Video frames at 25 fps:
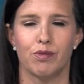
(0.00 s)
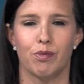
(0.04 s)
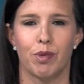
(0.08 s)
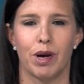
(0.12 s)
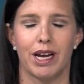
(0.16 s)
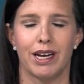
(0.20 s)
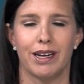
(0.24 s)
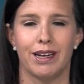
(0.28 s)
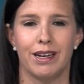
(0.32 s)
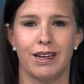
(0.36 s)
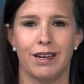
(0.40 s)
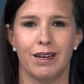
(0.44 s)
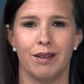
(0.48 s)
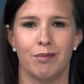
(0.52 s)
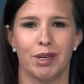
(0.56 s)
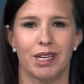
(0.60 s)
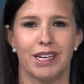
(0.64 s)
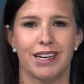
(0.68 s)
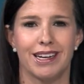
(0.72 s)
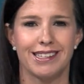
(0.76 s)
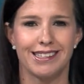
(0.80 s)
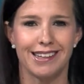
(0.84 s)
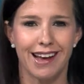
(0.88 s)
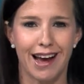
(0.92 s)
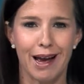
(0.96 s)
but
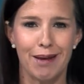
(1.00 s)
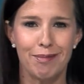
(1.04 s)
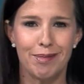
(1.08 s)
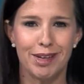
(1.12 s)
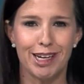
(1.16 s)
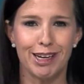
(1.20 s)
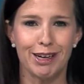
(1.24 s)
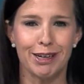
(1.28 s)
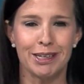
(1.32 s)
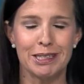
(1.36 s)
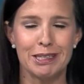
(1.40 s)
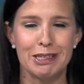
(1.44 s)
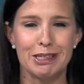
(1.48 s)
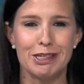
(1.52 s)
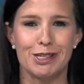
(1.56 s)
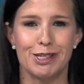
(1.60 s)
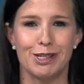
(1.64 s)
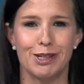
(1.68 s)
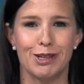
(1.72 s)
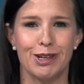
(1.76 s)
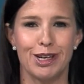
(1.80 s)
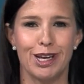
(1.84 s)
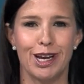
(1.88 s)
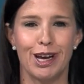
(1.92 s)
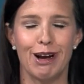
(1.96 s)
because I'm here in the
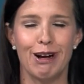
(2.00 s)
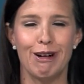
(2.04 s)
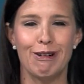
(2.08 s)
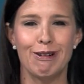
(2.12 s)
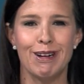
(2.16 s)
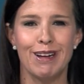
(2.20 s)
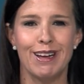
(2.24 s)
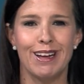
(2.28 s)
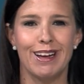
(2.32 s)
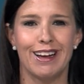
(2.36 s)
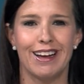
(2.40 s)
studio